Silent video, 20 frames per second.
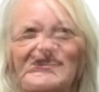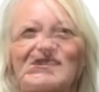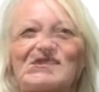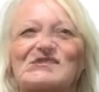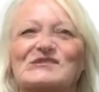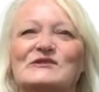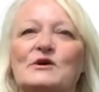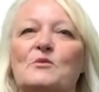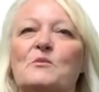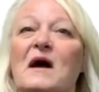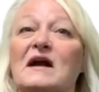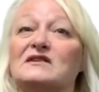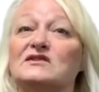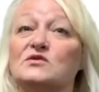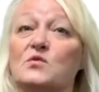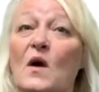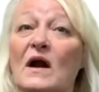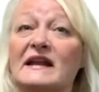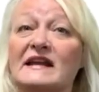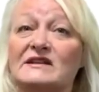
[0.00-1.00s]
So by
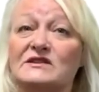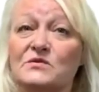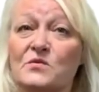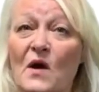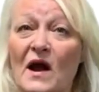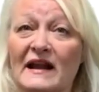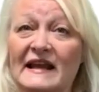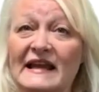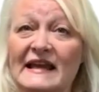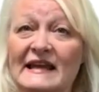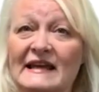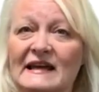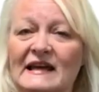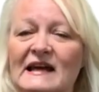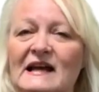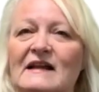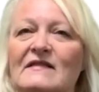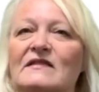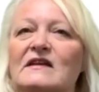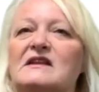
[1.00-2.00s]
2020,
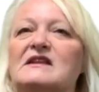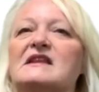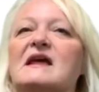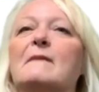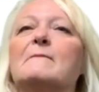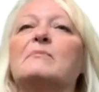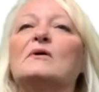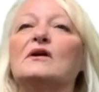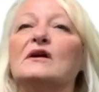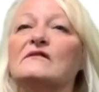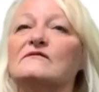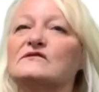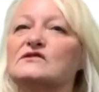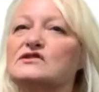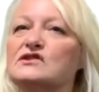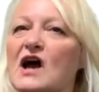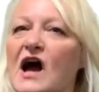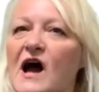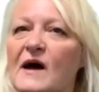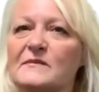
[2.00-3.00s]
the number of
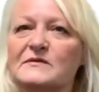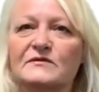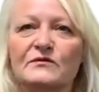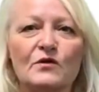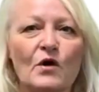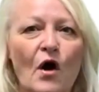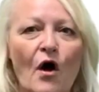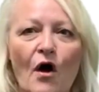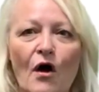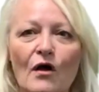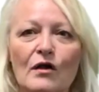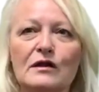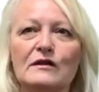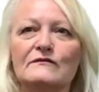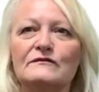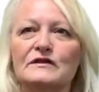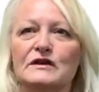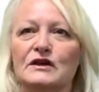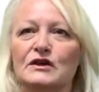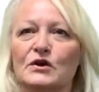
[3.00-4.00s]
jobs for all
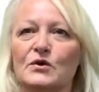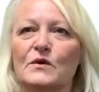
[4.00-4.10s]
of the